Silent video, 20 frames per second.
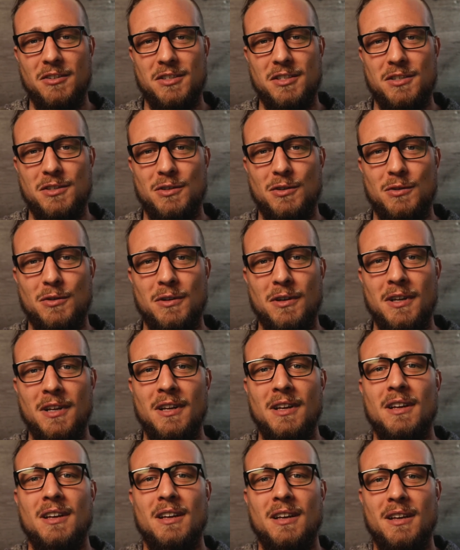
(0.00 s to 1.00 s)
So
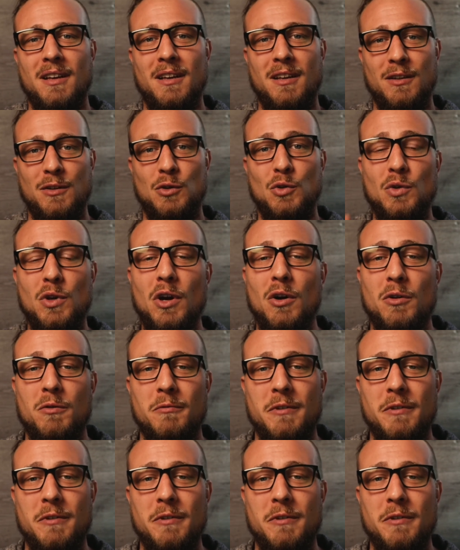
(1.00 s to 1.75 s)
do your own